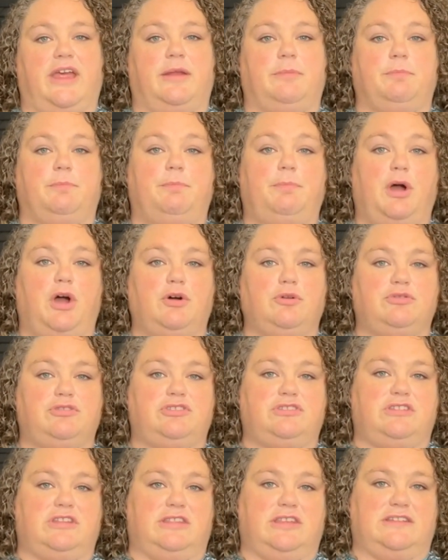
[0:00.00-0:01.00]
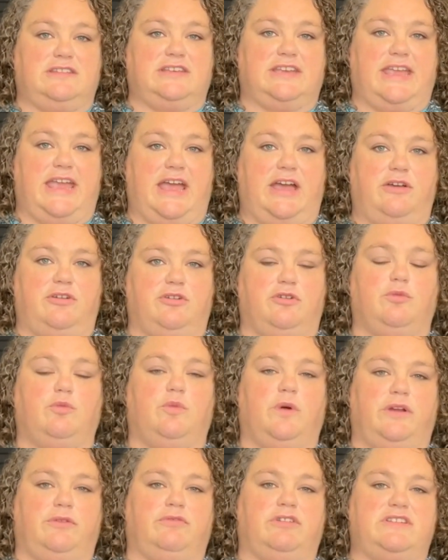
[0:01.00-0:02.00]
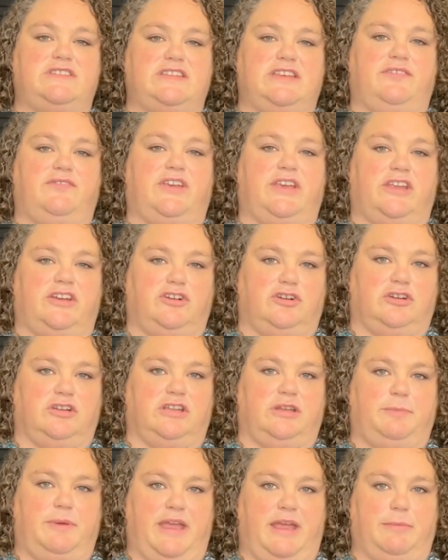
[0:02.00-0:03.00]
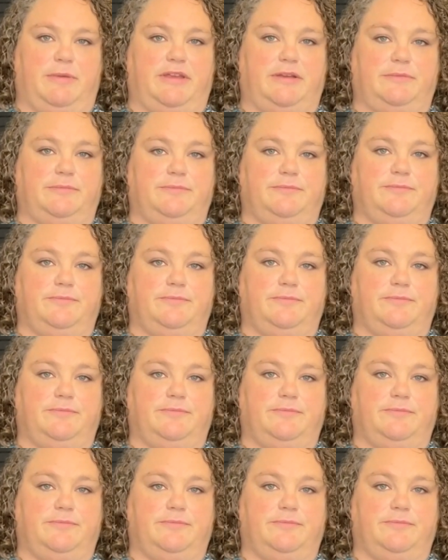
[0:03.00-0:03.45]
and post to this account when receiving an early payment.